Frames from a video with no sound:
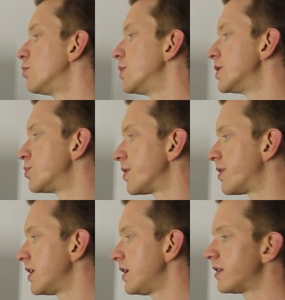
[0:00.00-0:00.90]
Whereas
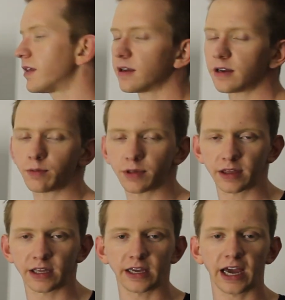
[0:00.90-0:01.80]
with
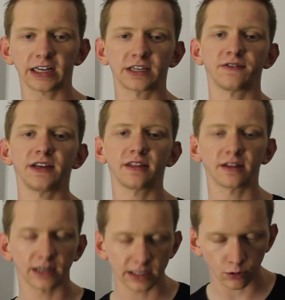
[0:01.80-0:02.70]
the active
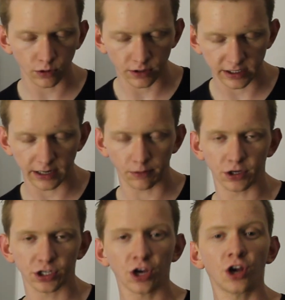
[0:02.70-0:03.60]
Ethernet
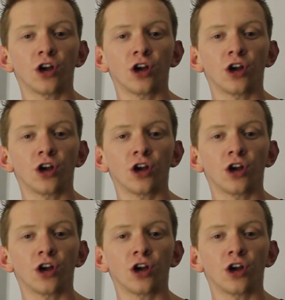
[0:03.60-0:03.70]
networks,